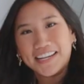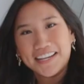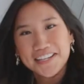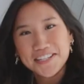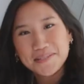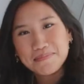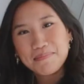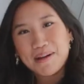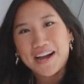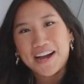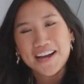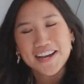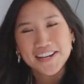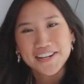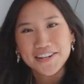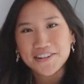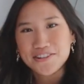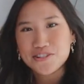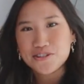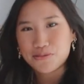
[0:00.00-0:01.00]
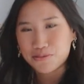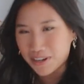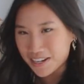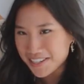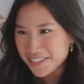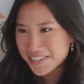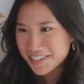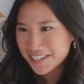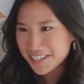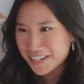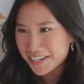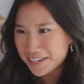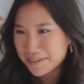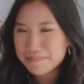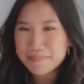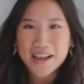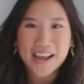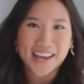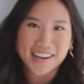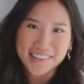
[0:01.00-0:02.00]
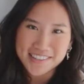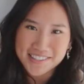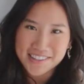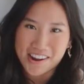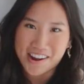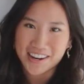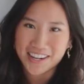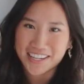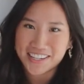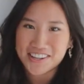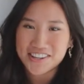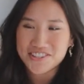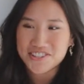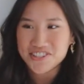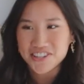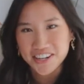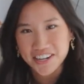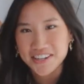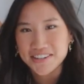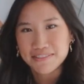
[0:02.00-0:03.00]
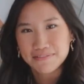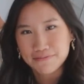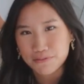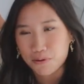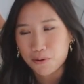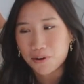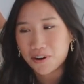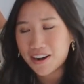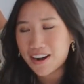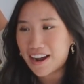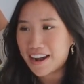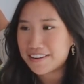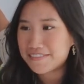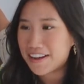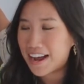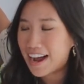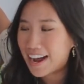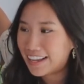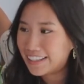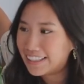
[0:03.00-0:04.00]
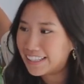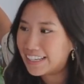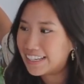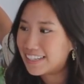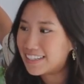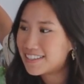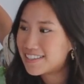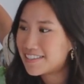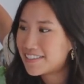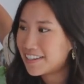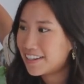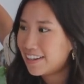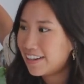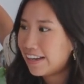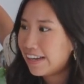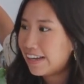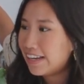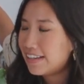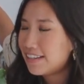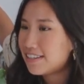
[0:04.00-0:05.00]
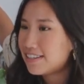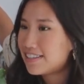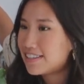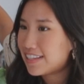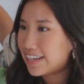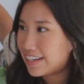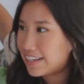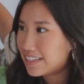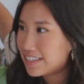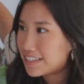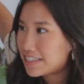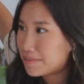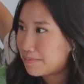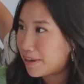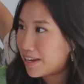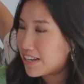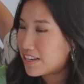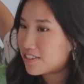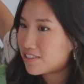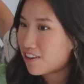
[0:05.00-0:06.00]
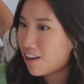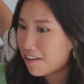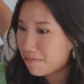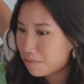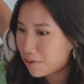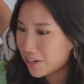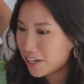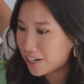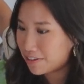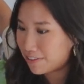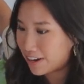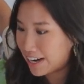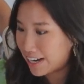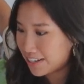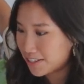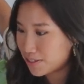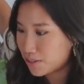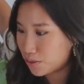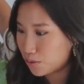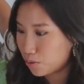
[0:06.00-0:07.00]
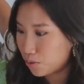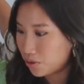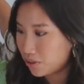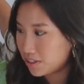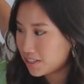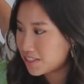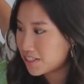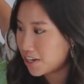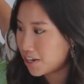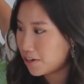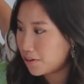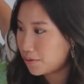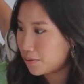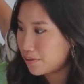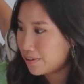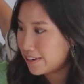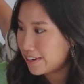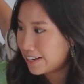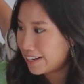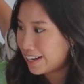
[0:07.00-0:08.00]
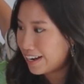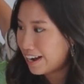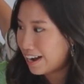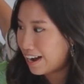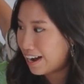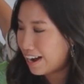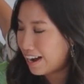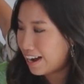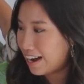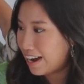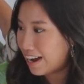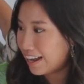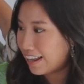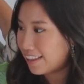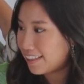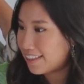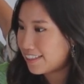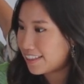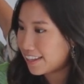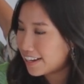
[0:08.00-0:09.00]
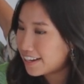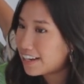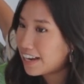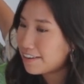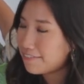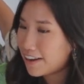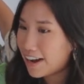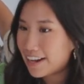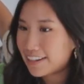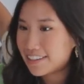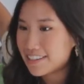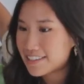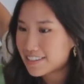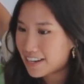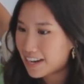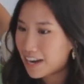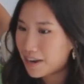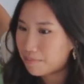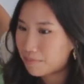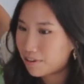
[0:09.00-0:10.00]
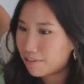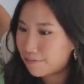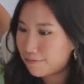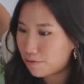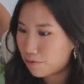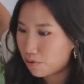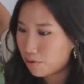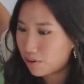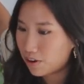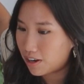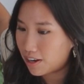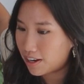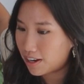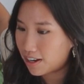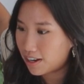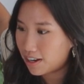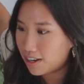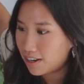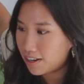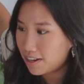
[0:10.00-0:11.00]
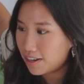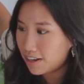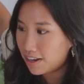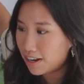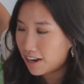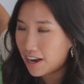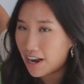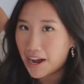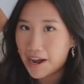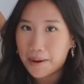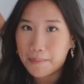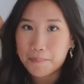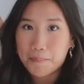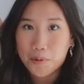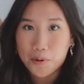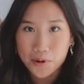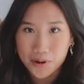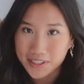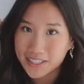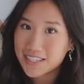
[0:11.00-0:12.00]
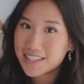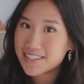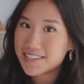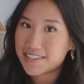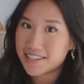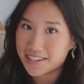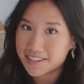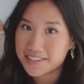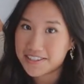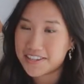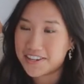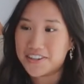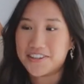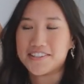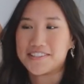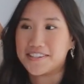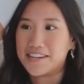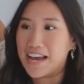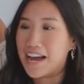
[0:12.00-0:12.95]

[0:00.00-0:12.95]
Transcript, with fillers: is my trusty Panasonic GH4. I've had this since my sophomore year of high school, so I think I've had this camera for more than six years